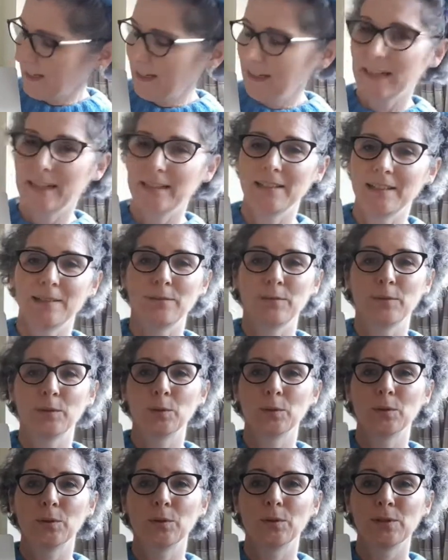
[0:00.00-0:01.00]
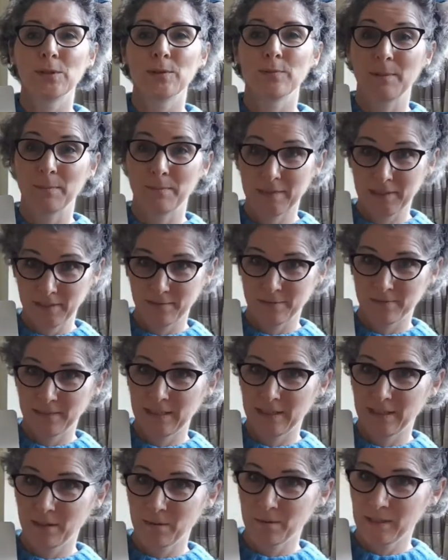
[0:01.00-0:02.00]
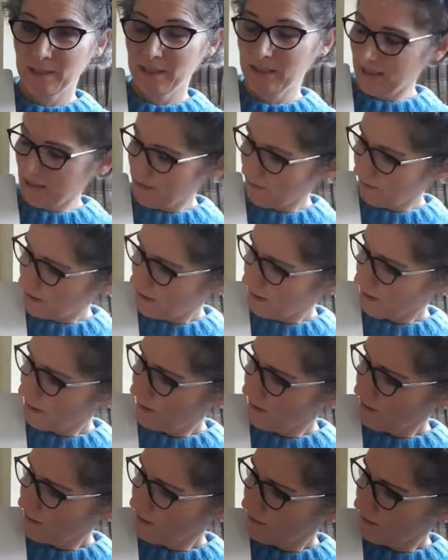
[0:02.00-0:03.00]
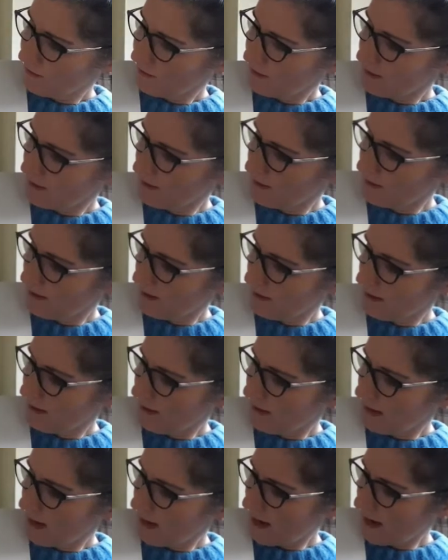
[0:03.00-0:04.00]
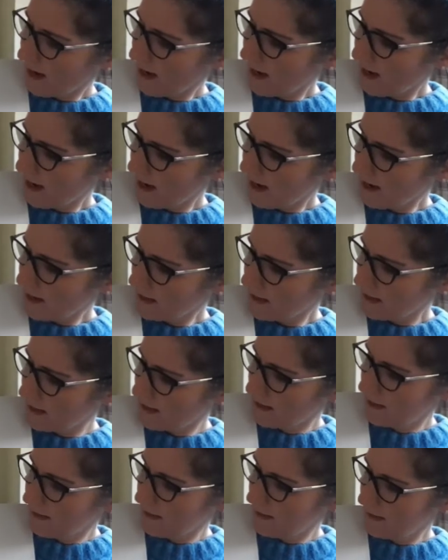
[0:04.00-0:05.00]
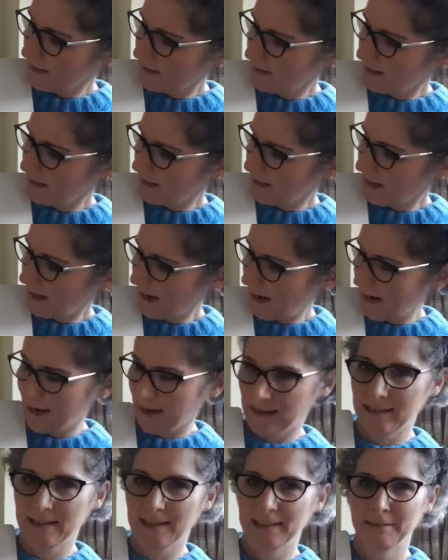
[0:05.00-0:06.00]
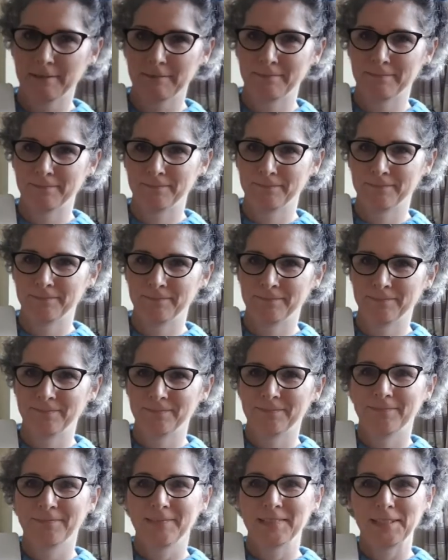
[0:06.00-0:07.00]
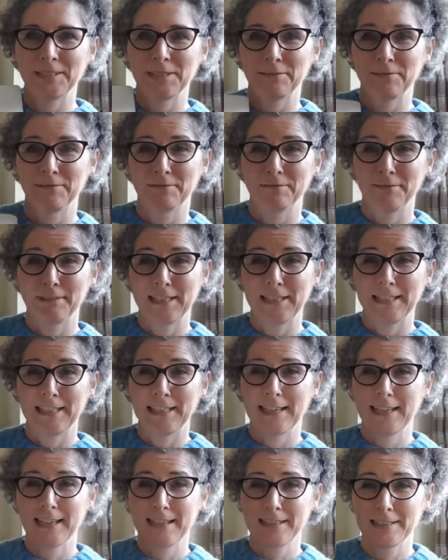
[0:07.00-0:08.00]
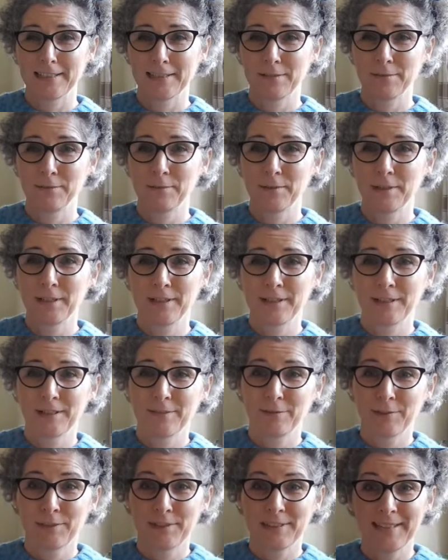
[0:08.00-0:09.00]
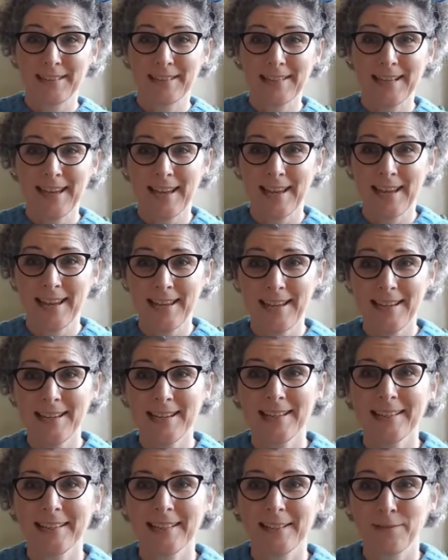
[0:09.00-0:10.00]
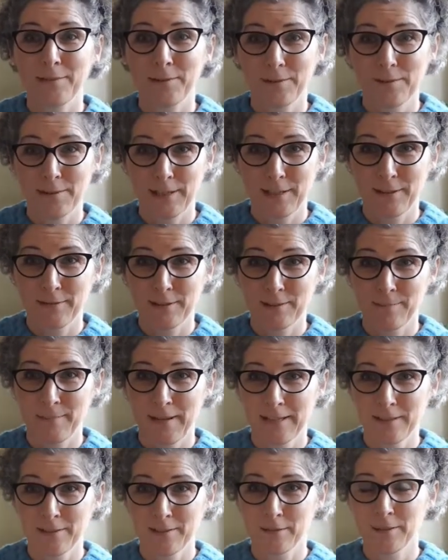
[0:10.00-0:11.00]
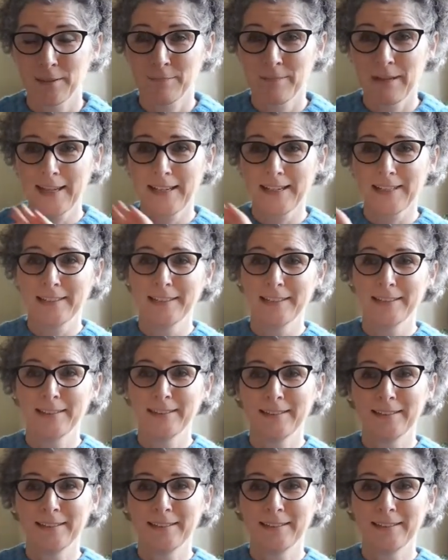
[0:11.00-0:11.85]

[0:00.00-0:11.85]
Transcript: And of course we must read our word. Here we go, t-ag, tag. That's really excellent work for today. Give yourselves a pat on the back.